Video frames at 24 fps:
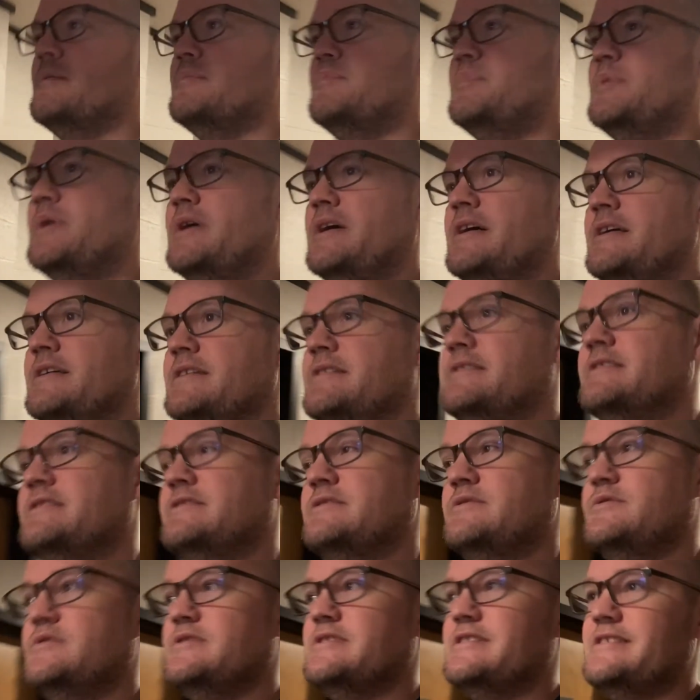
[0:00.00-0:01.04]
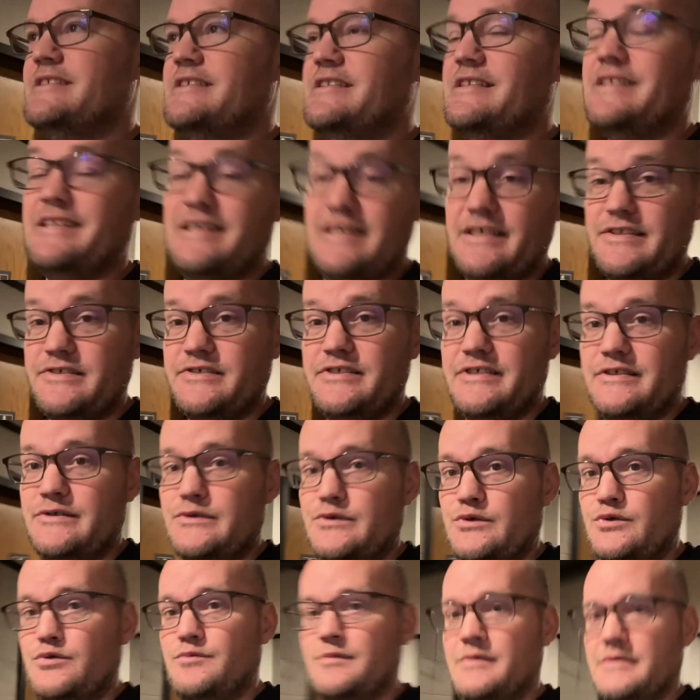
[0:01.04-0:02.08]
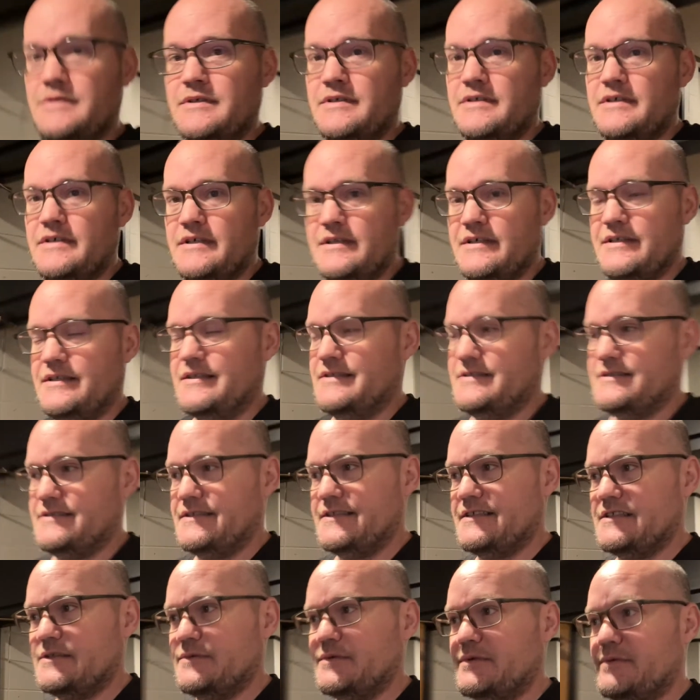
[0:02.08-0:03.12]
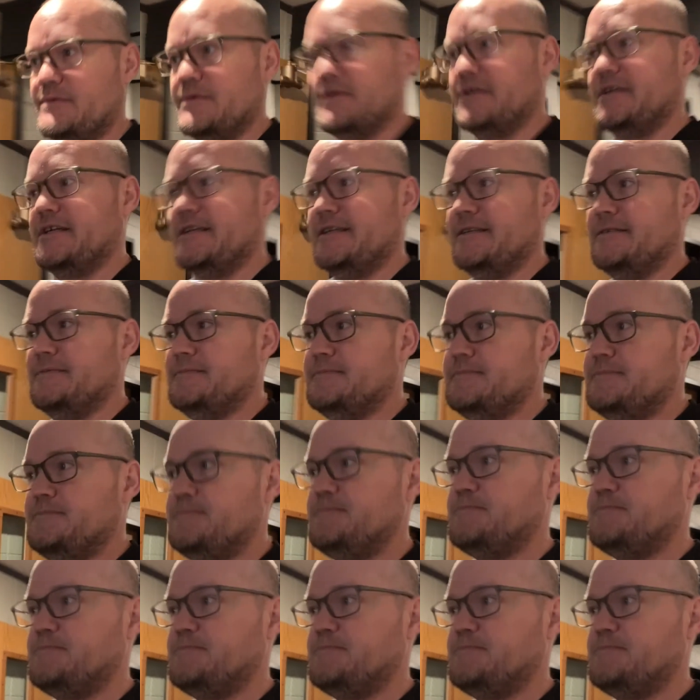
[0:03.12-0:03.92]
But as soon as I needed the NG tube and things weren't working,